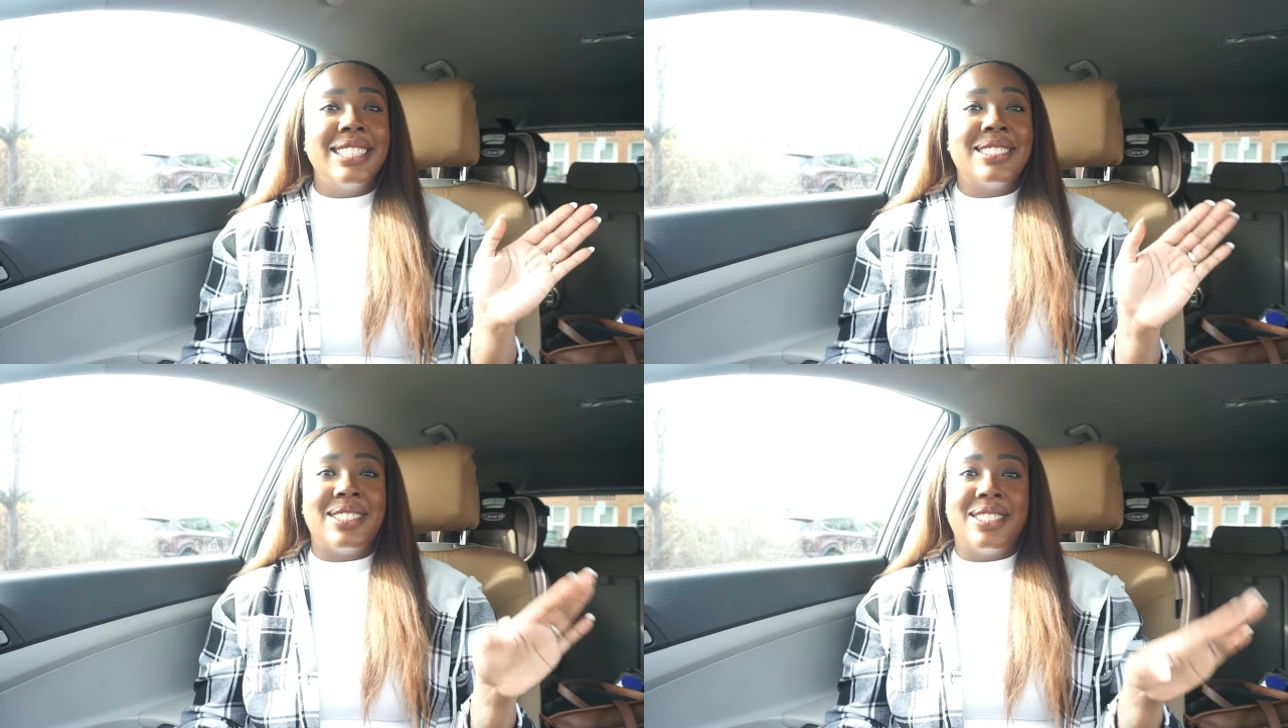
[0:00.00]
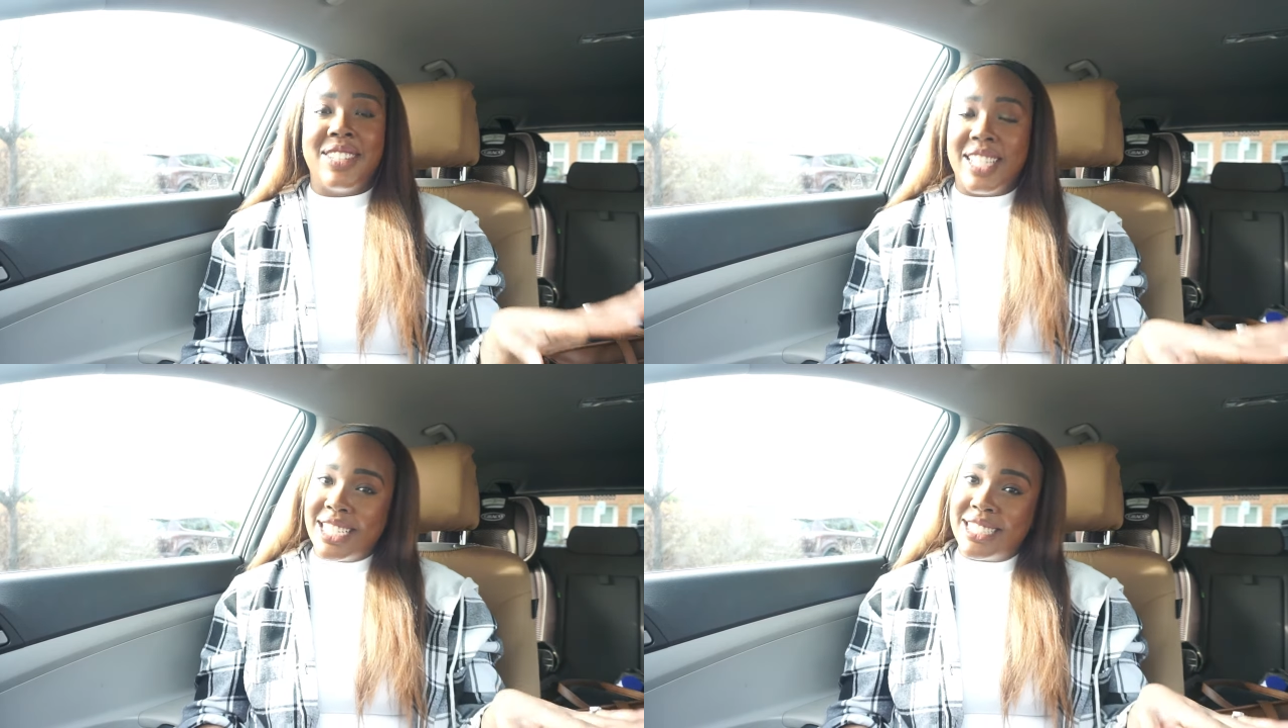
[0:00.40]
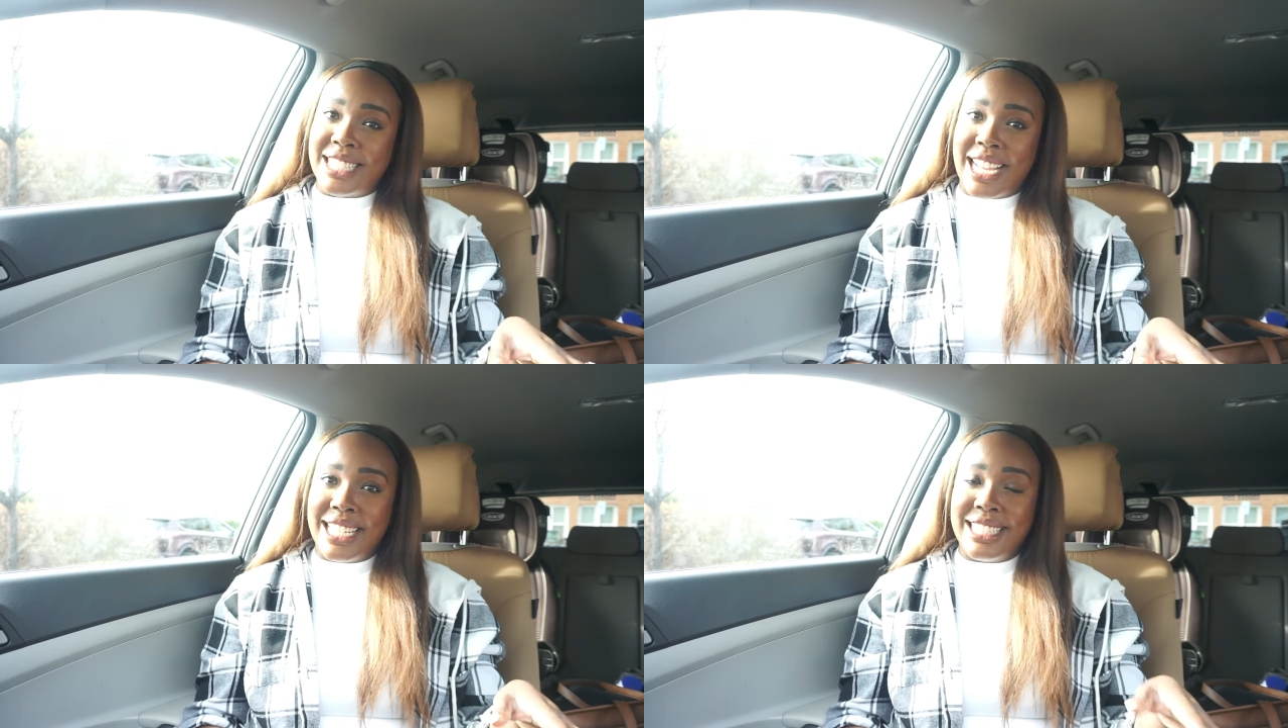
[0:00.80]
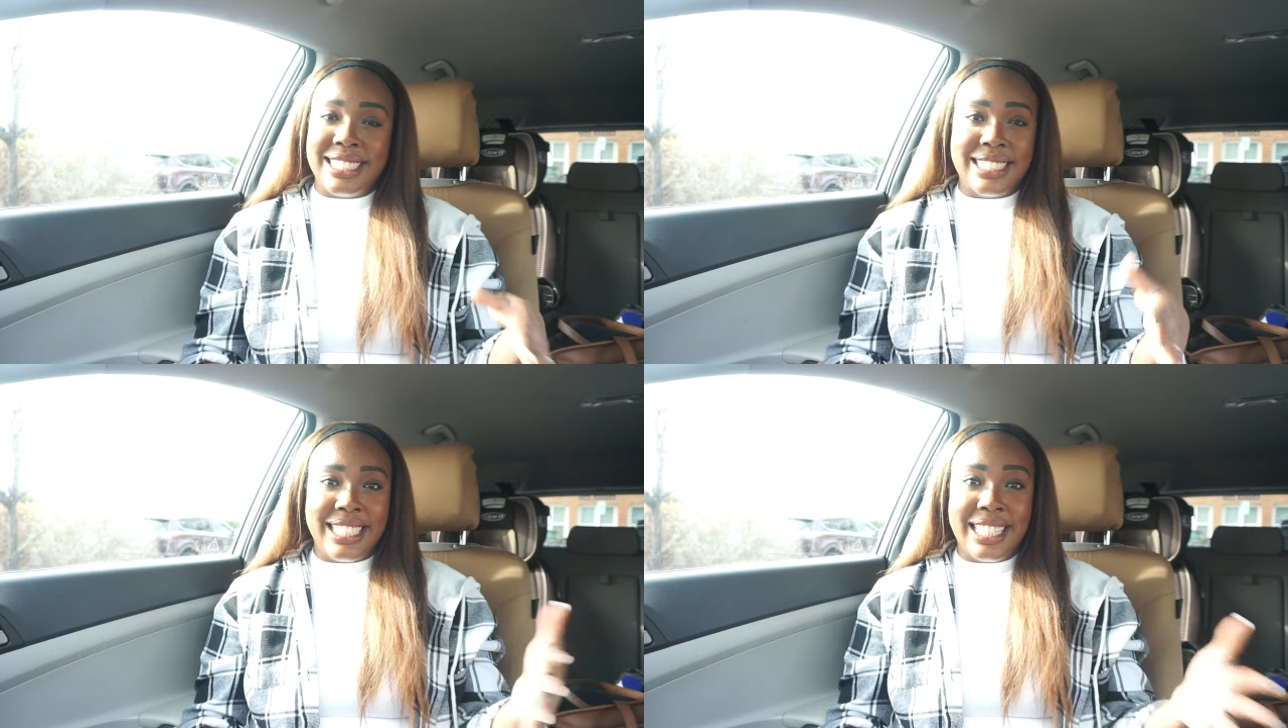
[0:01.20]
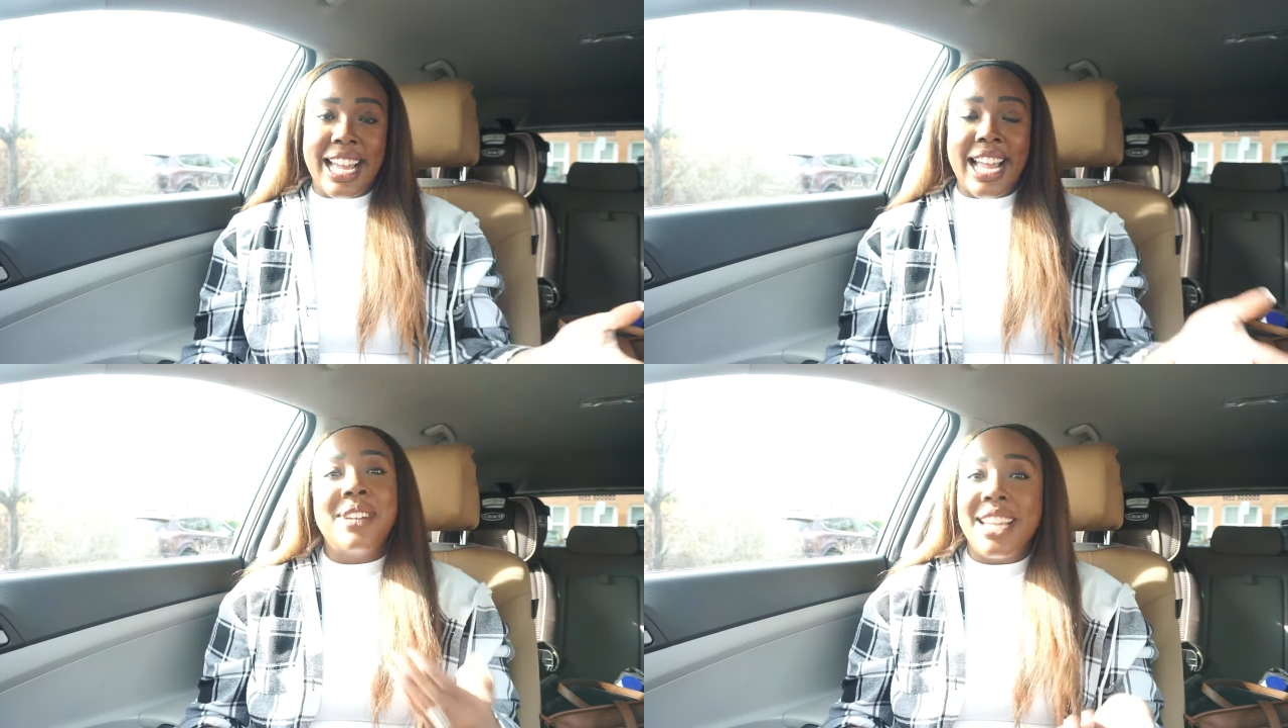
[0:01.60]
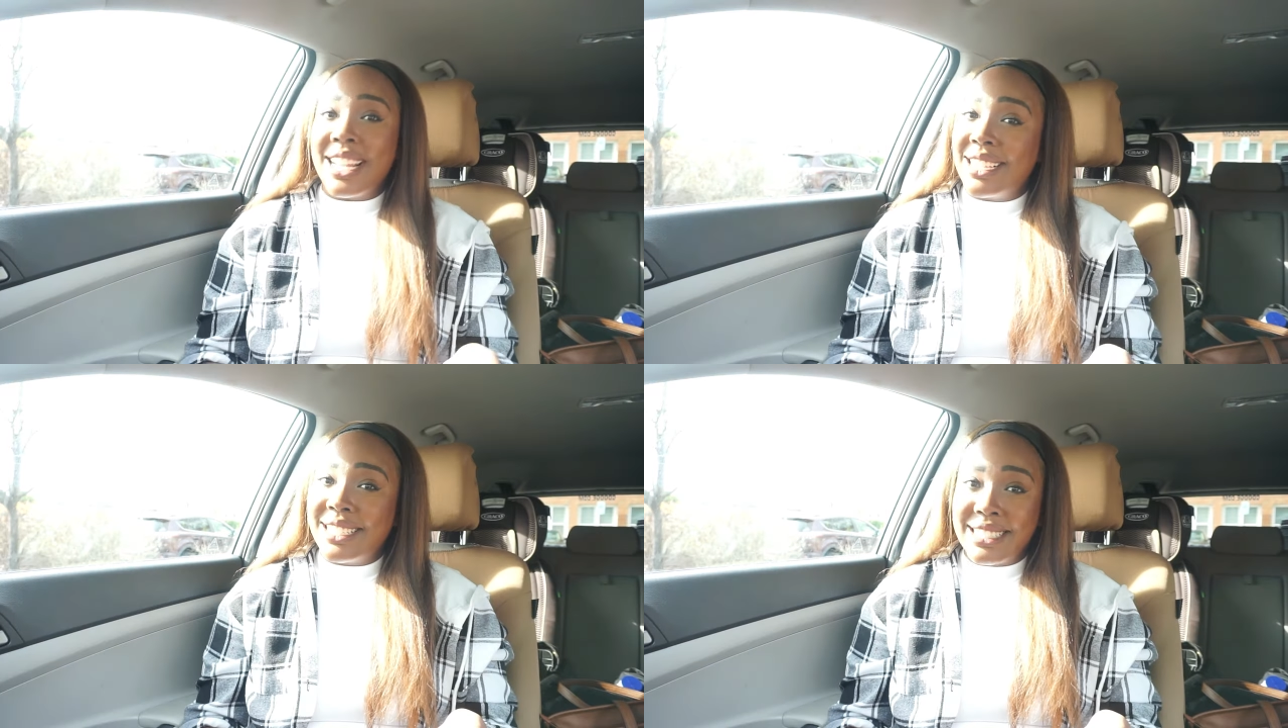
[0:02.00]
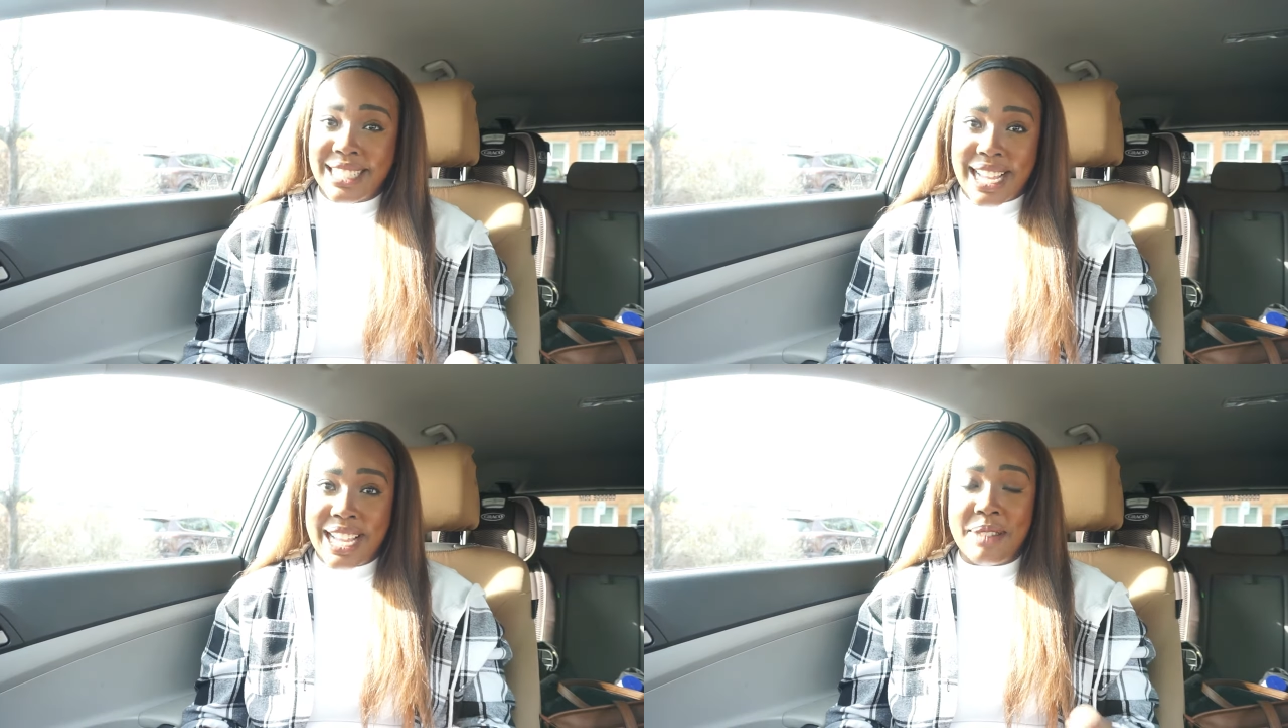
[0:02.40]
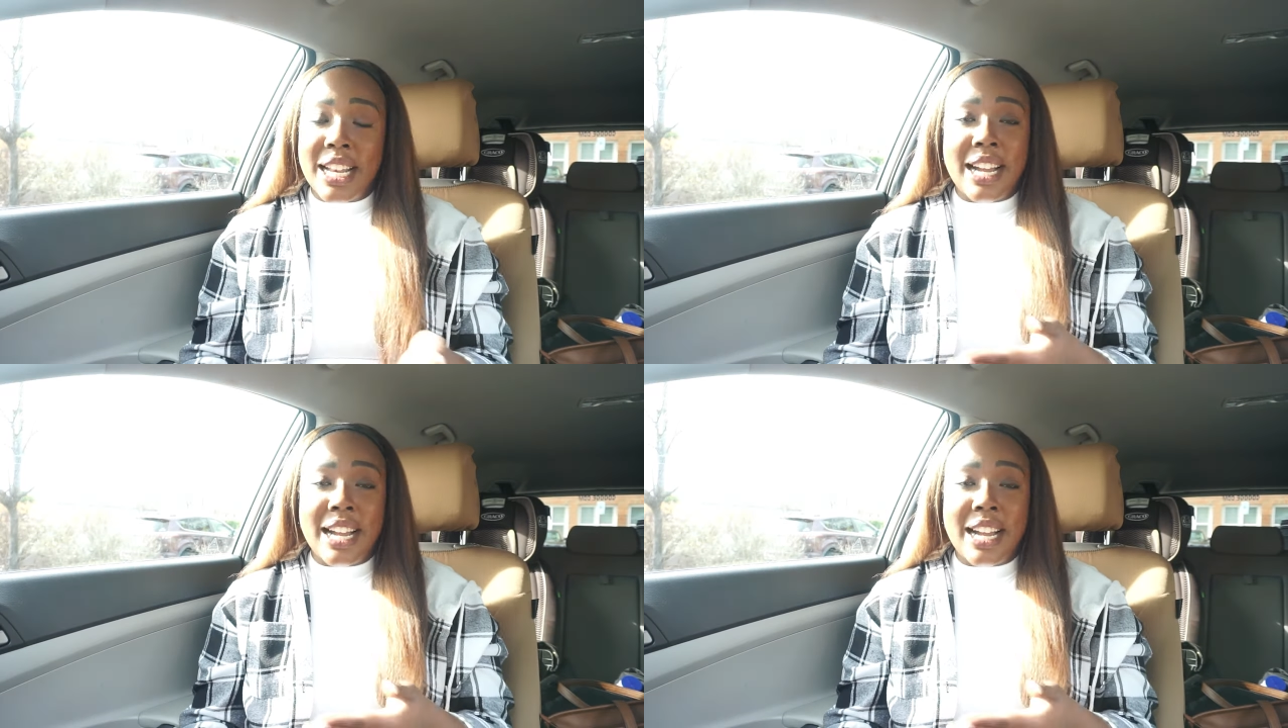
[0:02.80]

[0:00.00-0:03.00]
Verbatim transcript: So I was very excited to see that. We had a good time.